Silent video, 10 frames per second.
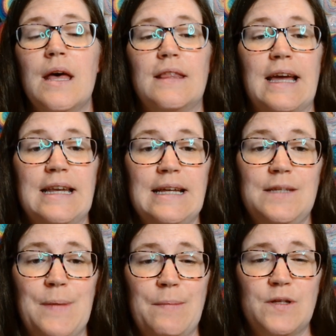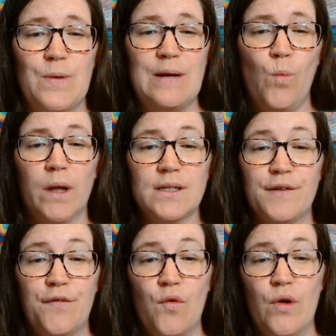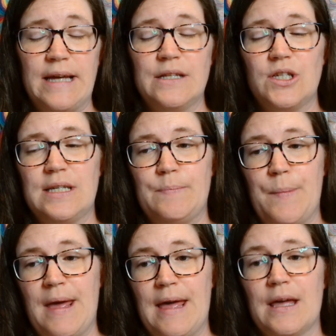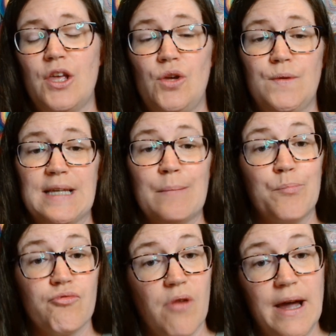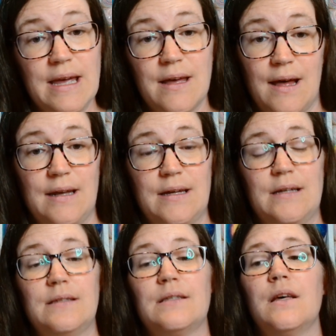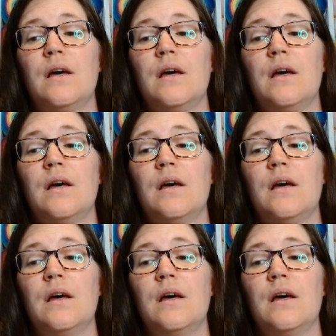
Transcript: They need to be between 1 to 4 inches big, using bright colours,